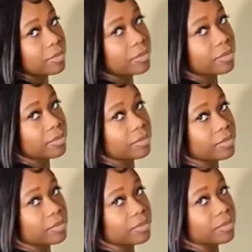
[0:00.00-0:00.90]

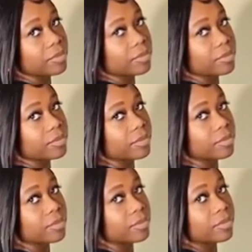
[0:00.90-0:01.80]

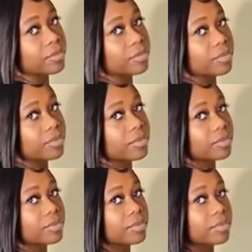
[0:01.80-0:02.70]

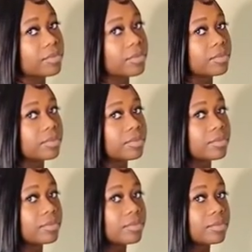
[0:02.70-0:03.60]

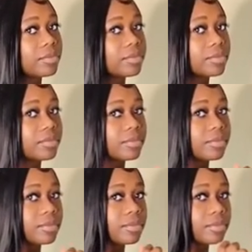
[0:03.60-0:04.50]

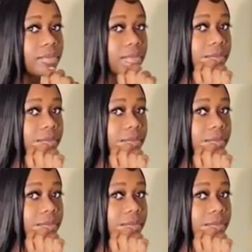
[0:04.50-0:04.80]
No one is speaking in this clip.